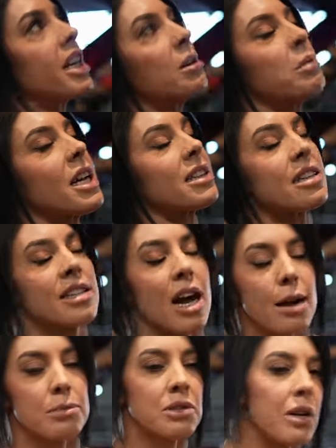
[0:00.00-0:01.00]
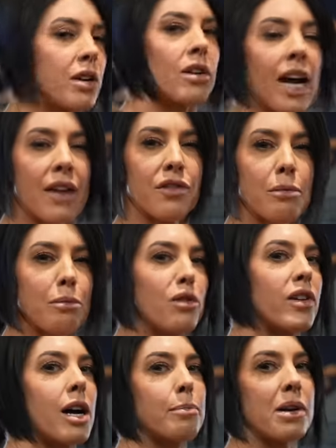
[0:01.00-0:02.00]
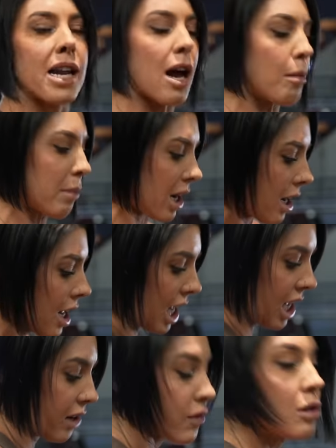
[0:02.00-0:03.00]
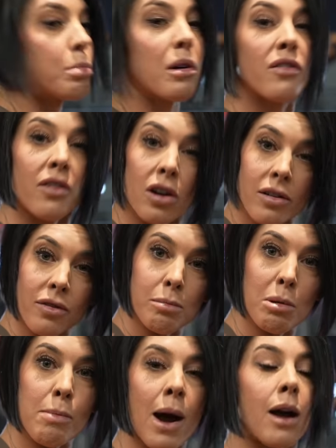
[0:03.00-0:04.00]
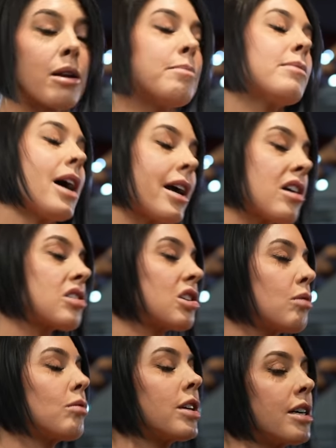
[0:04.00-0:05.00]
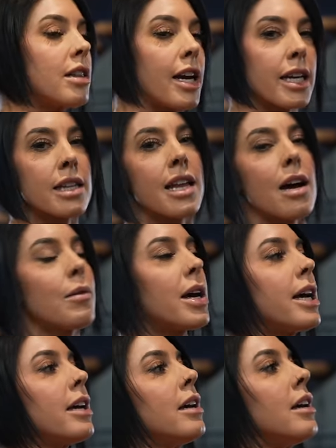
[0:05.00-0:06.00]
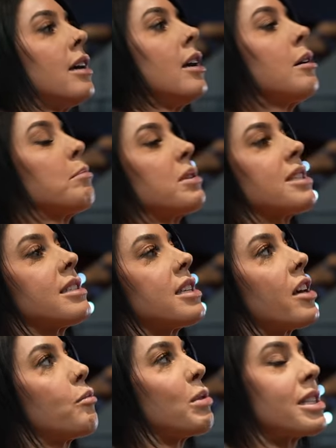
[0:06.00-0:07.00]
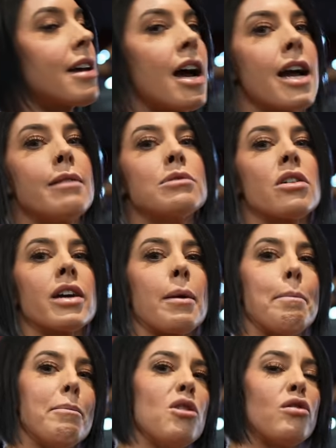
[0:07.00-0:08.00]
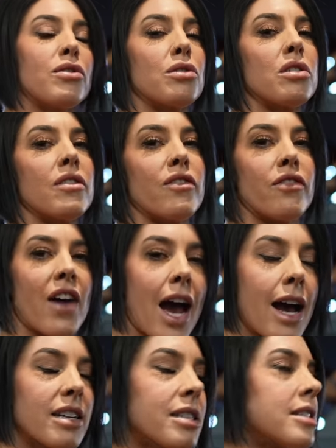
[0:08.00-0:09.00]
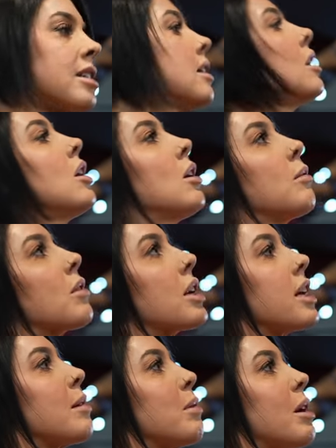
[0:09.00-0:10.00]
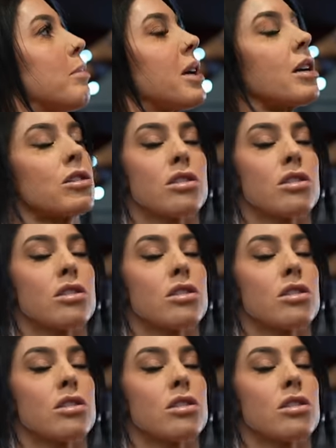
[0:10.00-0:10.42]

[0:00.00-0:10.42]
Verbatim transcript: keep it at the top so I don't have to move it up and down. But if you prefer it from the bottom, I actually really like it that way. But to save me time so I can move through it fast, we're gonna keep it up here.